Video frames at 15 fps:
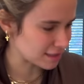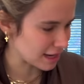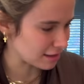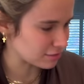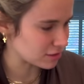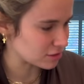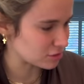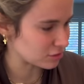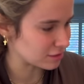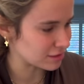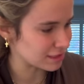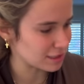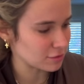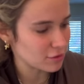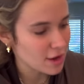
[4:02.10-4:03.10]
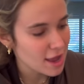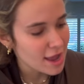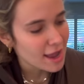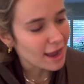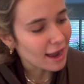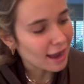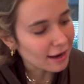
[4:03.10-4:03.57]
ounces. You can see,
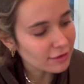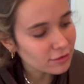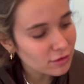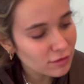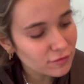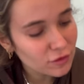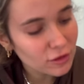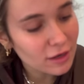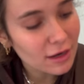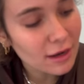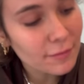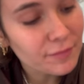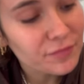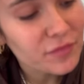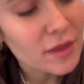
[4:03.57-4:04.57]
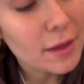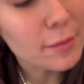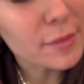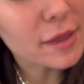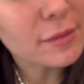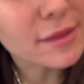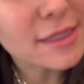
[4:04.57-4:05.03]
I don't know if you're gonna be
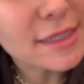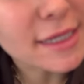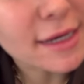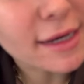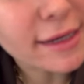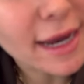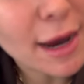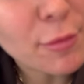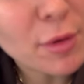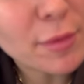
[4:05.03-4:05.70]
able to see it on camera,